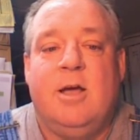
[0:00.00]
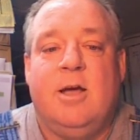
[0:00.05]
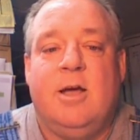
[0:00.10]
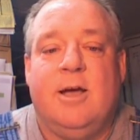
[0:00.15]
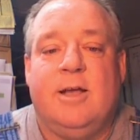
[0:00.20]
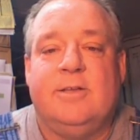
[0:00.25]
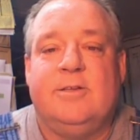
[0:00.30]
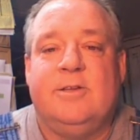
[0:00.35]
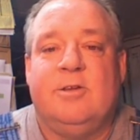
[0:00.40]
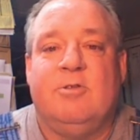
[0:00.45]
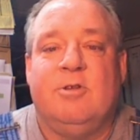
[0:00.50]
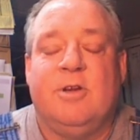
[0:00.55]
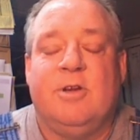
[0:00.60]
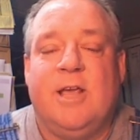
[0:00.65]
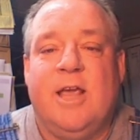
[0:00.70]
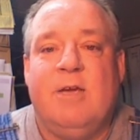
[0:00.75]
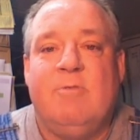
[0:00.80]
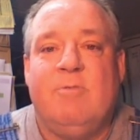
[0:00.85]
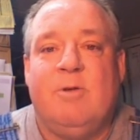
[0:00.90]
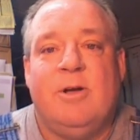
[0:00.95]
I said,
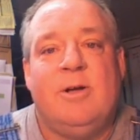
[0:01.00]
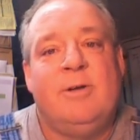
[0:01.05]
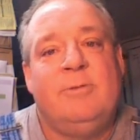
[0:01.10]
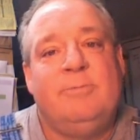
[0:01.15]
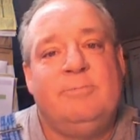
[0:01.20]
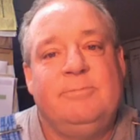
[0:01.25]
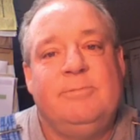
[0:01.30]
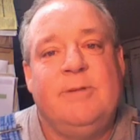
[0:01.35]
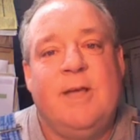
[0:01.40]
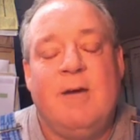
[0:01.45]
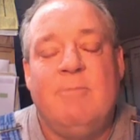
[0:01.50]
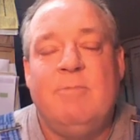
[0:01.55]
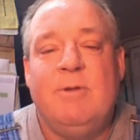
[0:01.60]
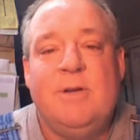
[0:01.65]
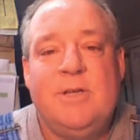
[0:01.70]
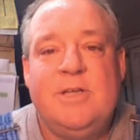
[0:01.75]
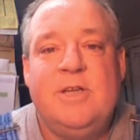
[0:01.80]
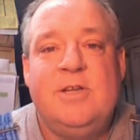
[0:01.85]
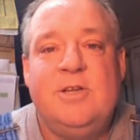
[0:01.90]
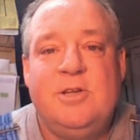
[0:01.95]
okay, well, how
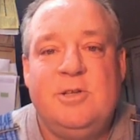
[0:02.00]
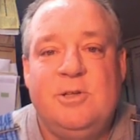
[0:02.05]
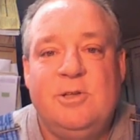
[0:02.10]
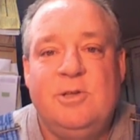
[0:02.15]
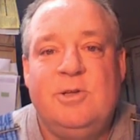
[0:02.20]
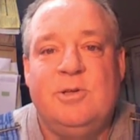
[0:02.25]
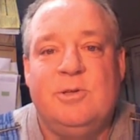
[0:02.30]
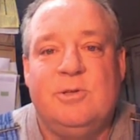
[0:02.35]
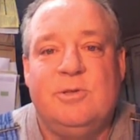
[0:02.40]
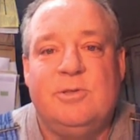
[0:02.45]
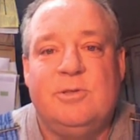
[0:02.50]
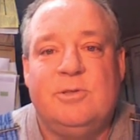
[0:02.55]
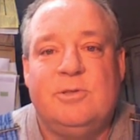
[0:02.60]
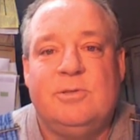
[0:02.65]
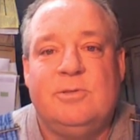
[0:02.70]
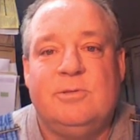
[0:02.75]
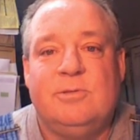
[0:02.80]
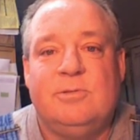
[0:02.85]
much did you lose?